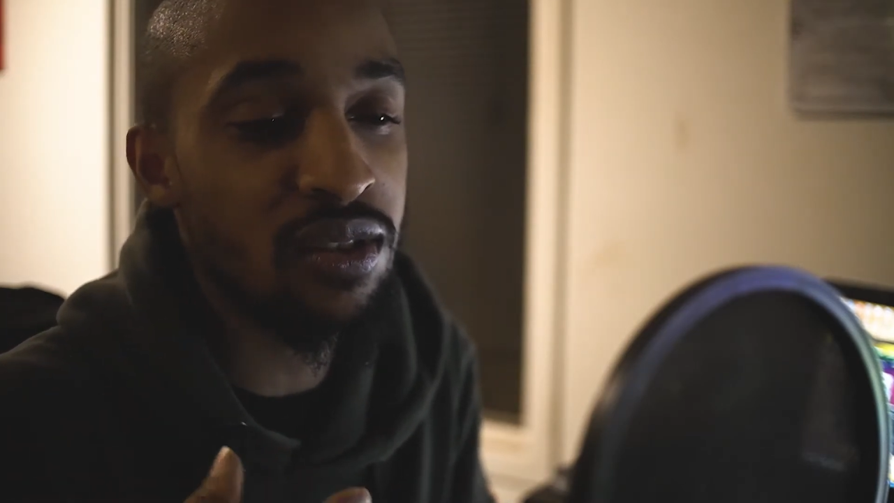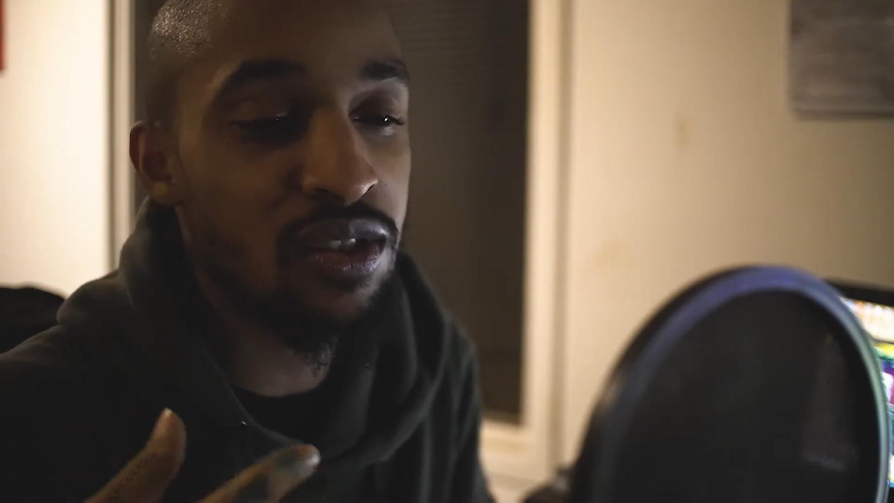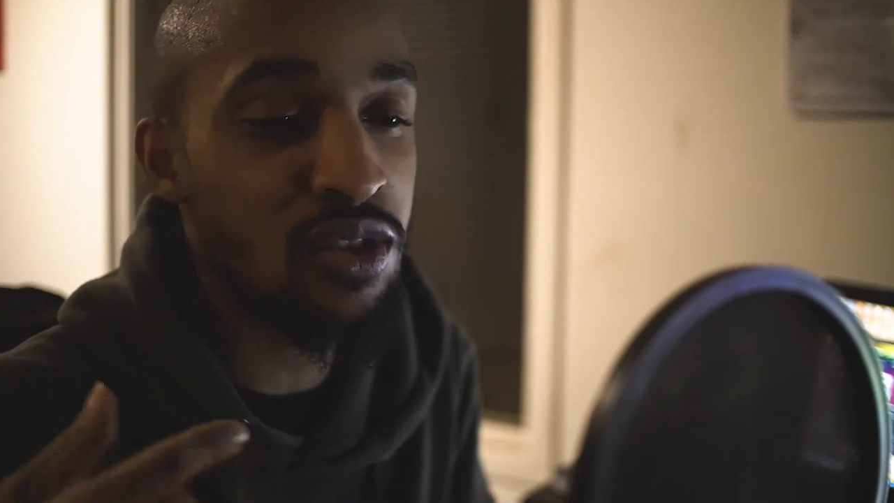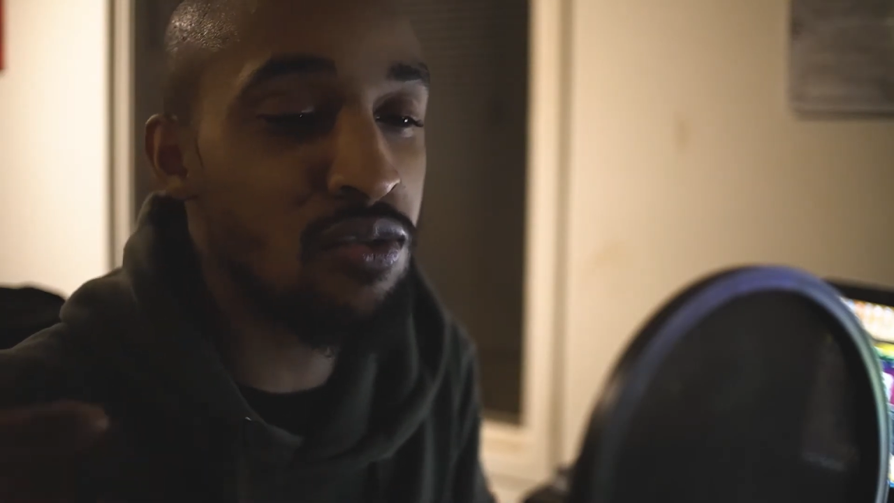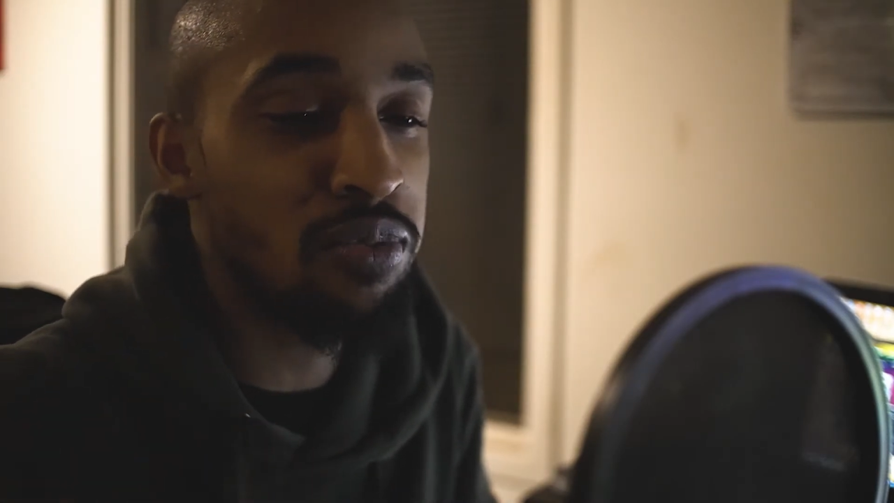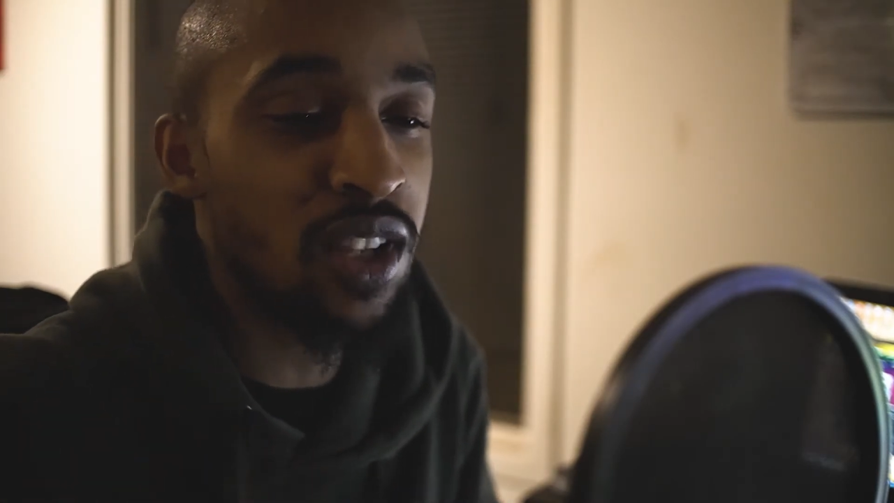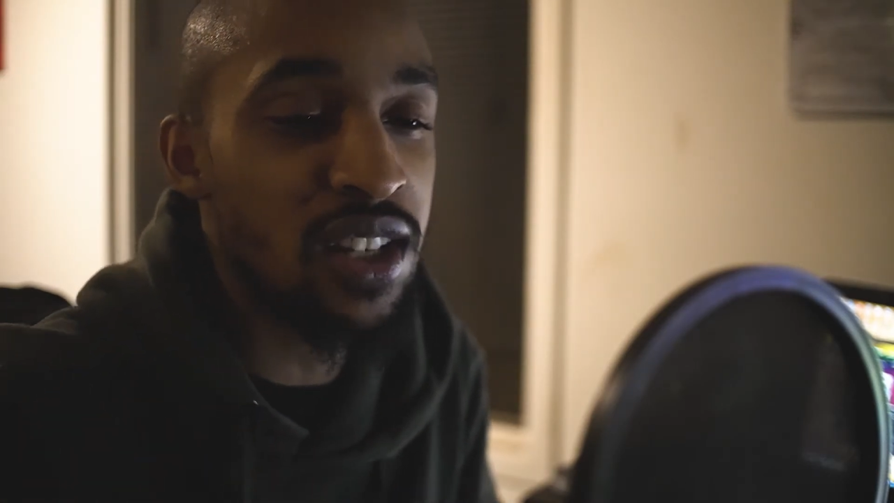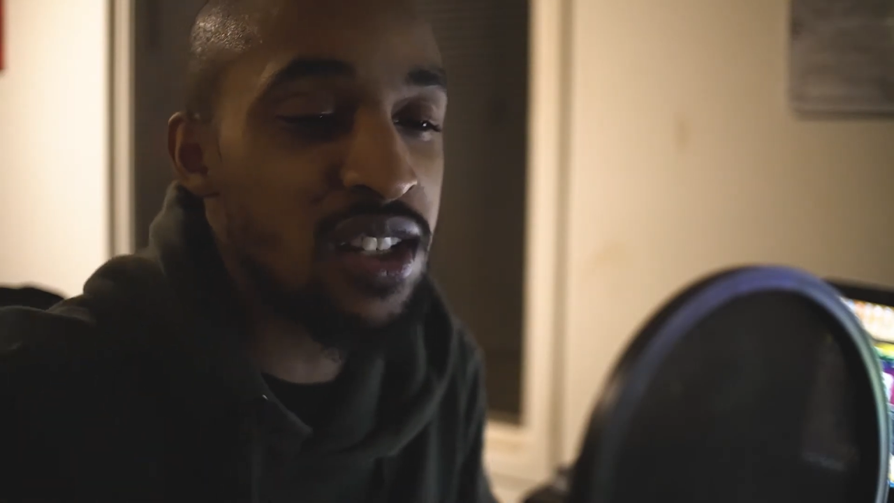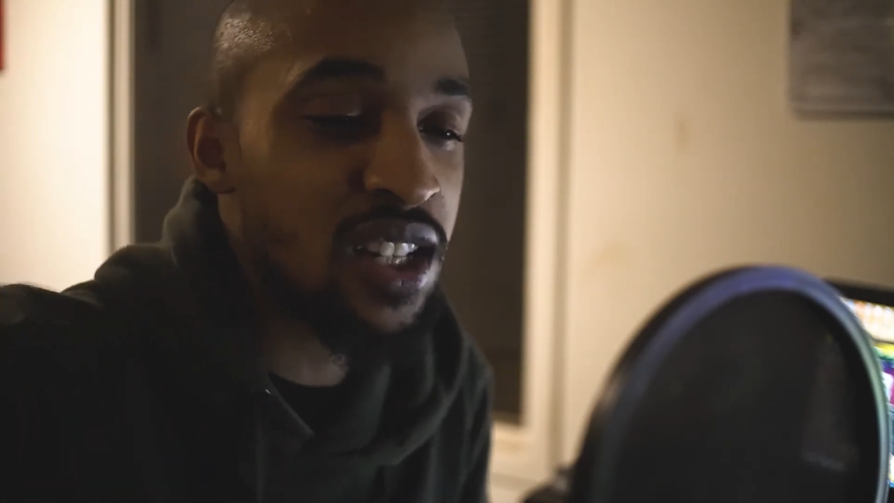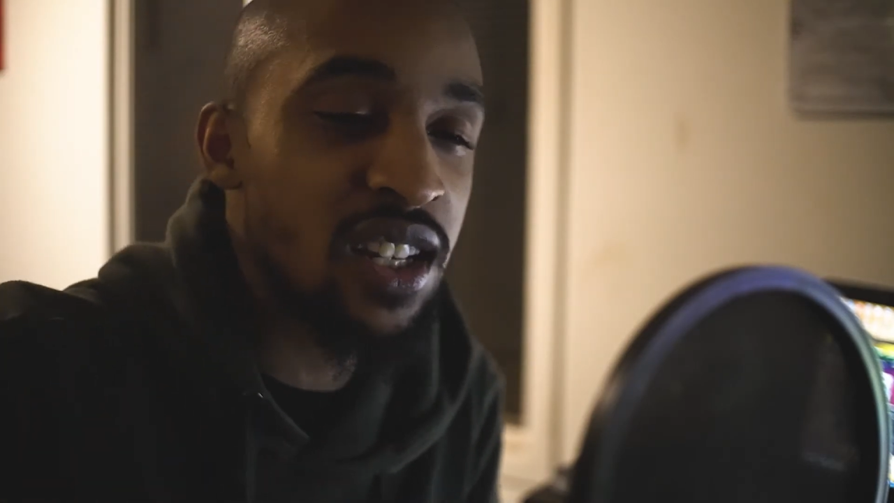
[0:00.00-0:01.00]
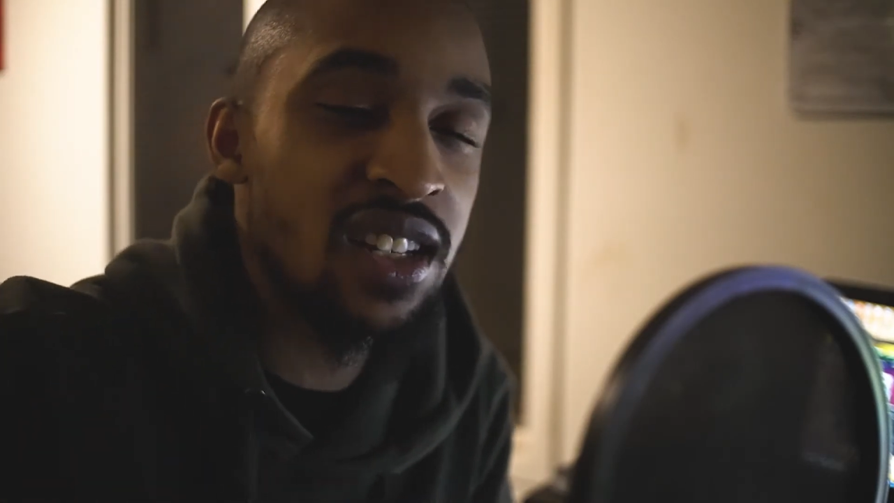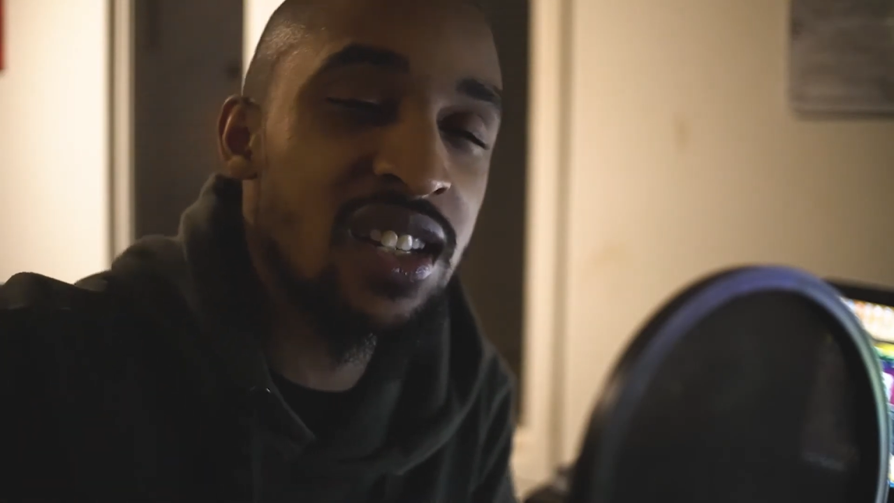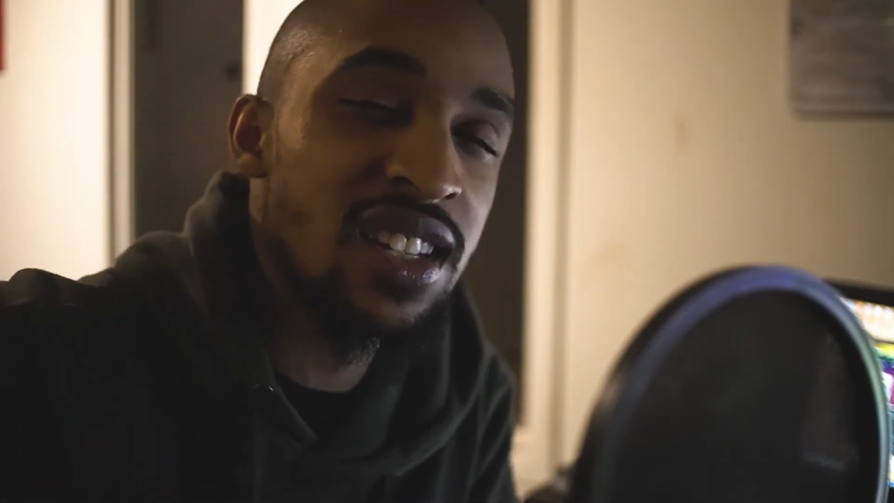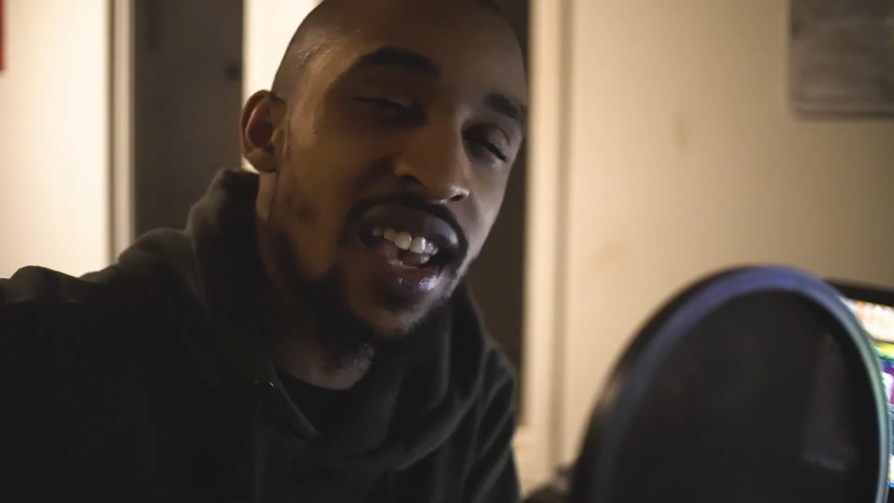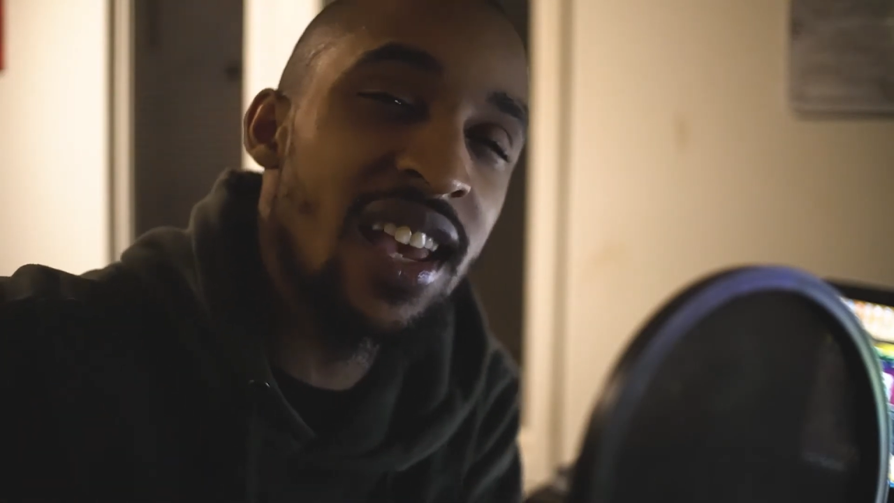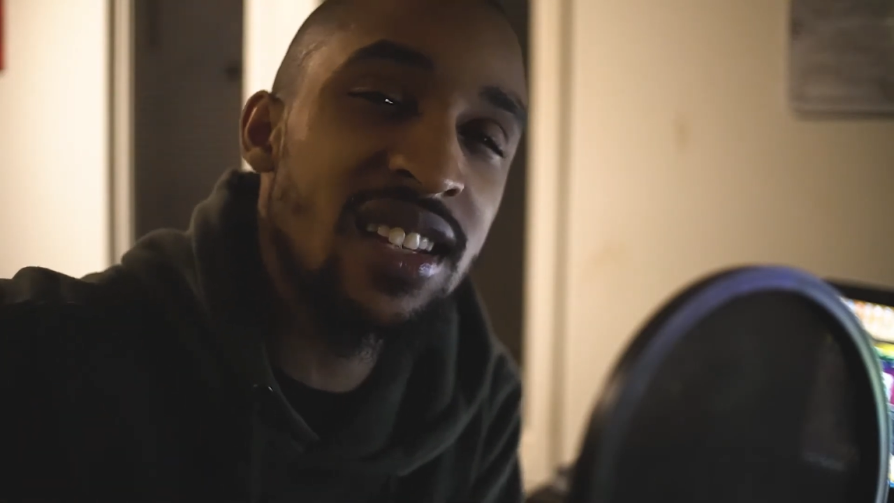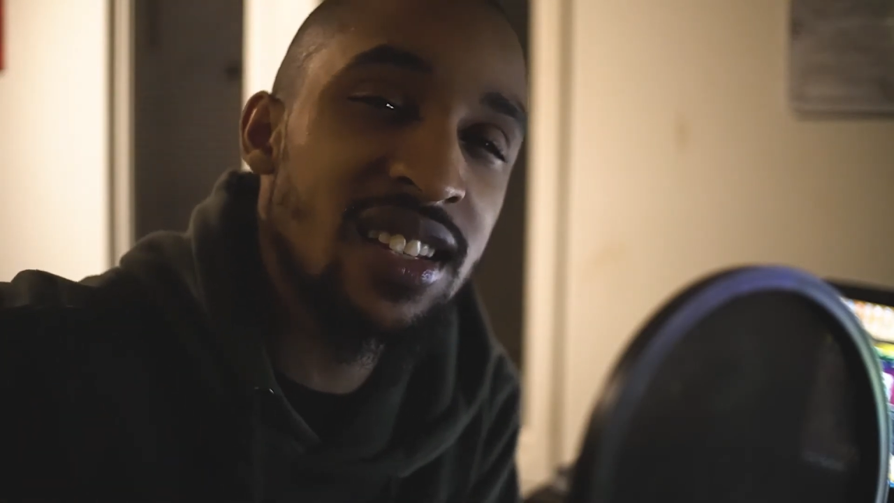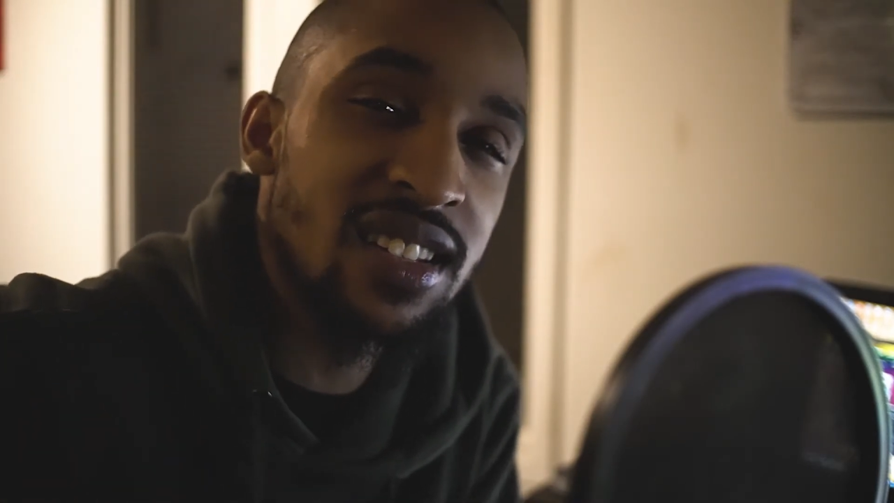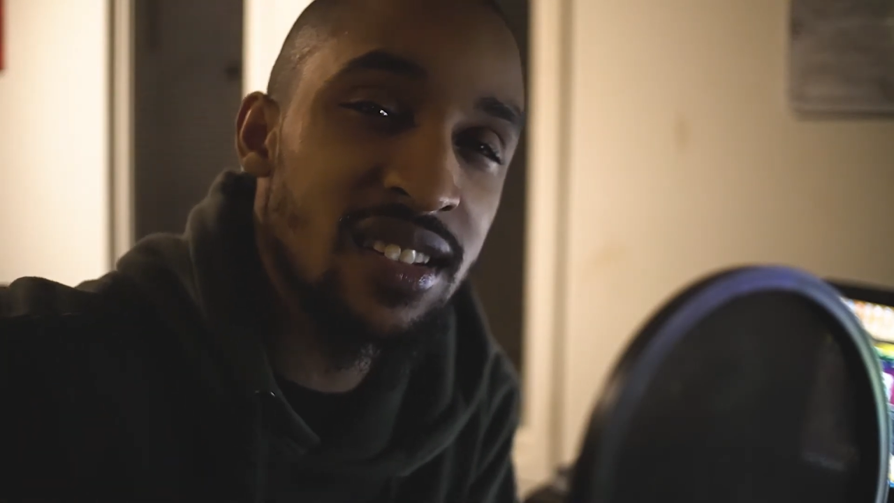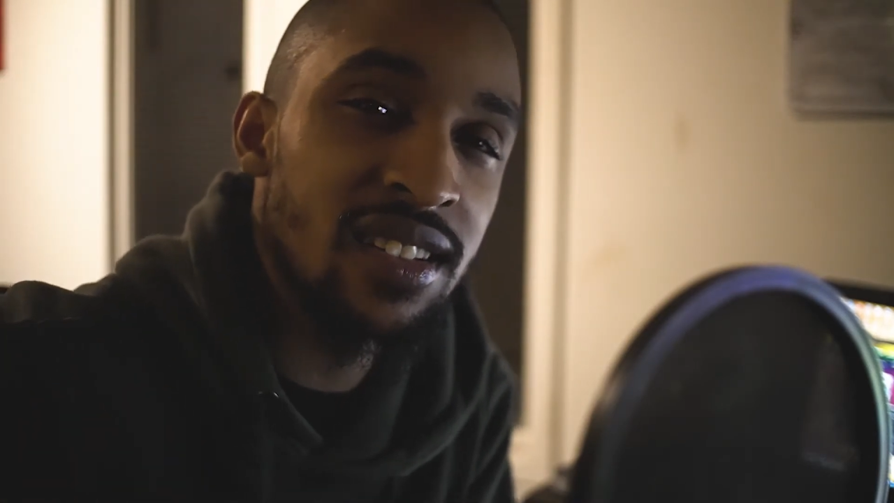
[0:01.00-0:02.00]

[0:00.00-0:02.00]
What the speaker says: do plus 10 stats.